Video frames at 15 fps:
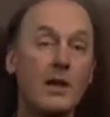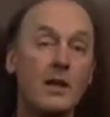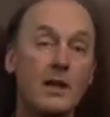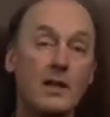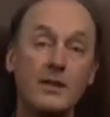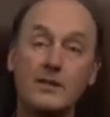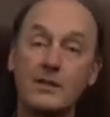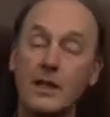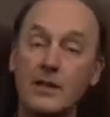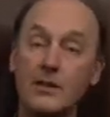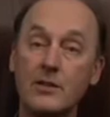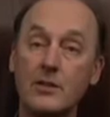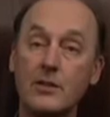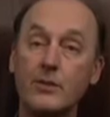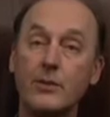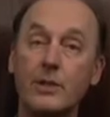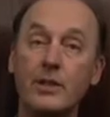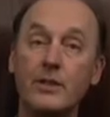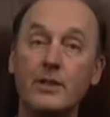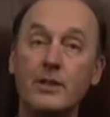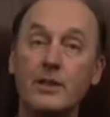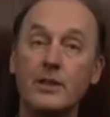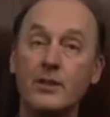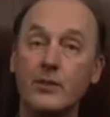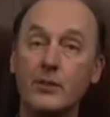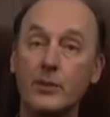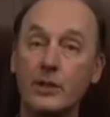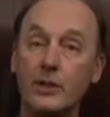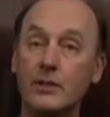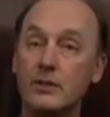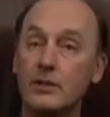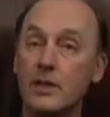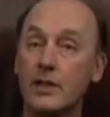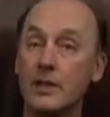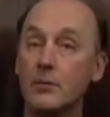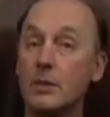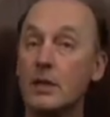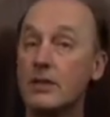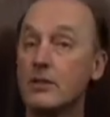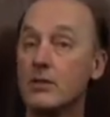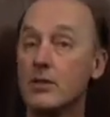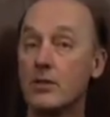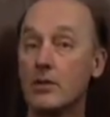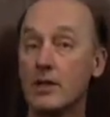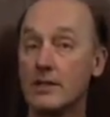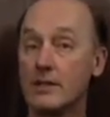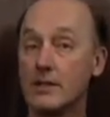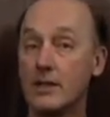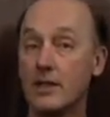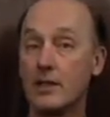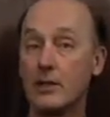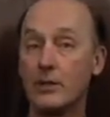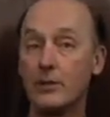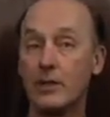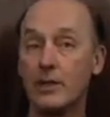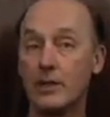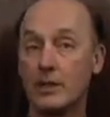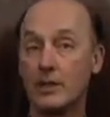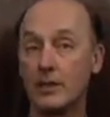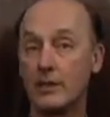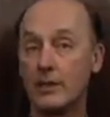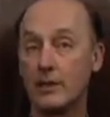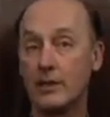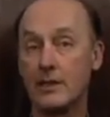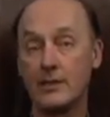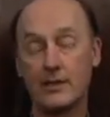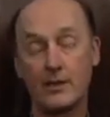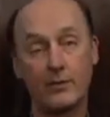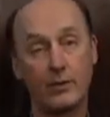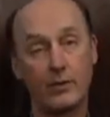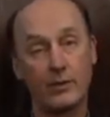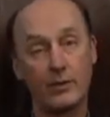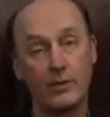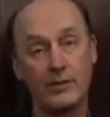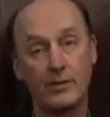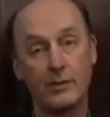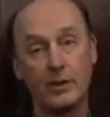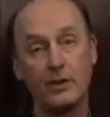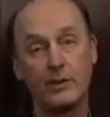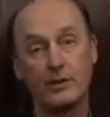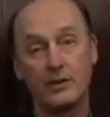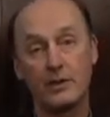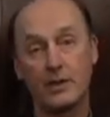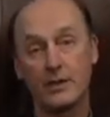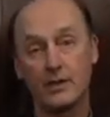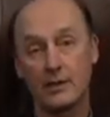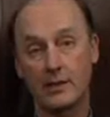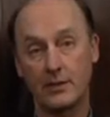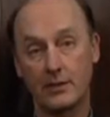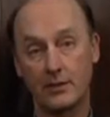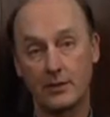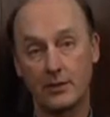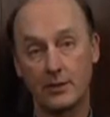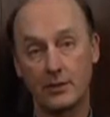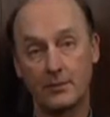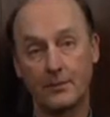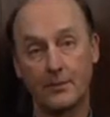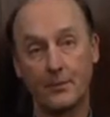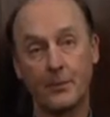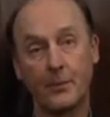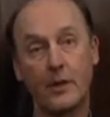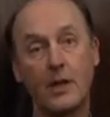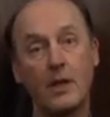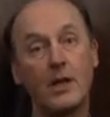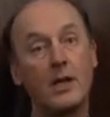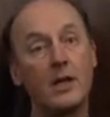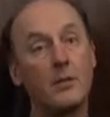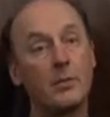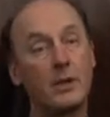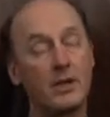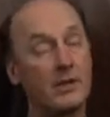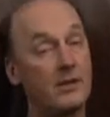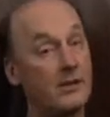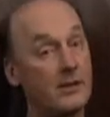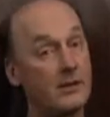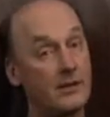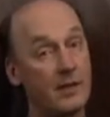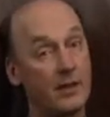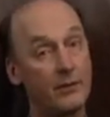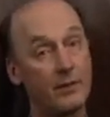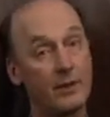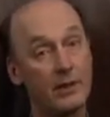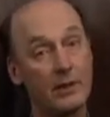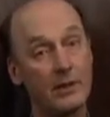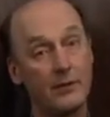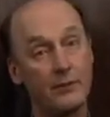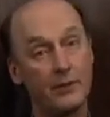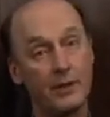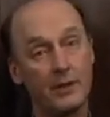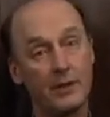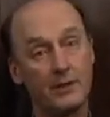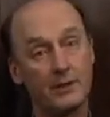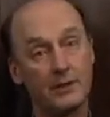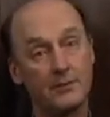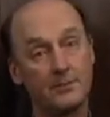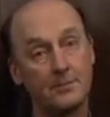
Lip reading: It is actually written in Swedish, and Mandal has included it in the list of early Swedish chess literature. But it's definitely Finnish.